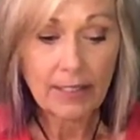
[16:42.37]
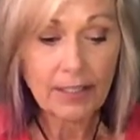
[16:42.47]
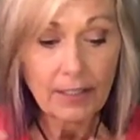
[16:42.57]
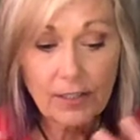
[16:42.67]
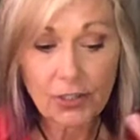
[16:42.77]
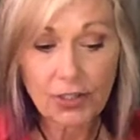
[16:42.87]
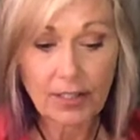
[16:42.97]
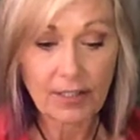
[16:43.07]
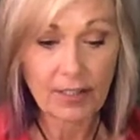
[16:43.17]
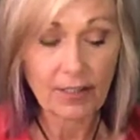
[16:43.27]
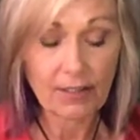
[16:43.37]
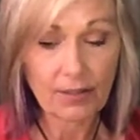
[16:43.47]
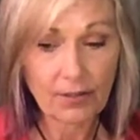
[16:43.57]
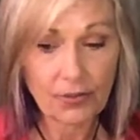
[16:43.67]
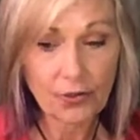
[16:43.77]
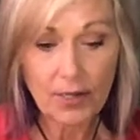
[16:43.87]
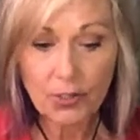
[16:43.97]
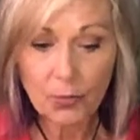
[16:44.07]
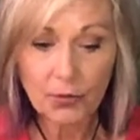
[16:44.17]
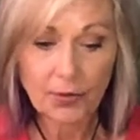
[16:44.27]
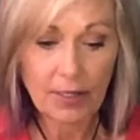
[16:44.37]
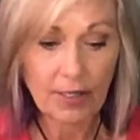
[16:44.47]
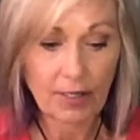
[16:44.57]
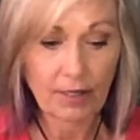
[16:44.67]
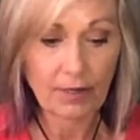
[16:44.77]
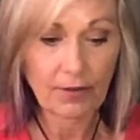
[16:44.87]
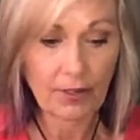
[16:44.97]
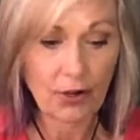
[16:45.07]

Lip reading: diligent and trustworthy and,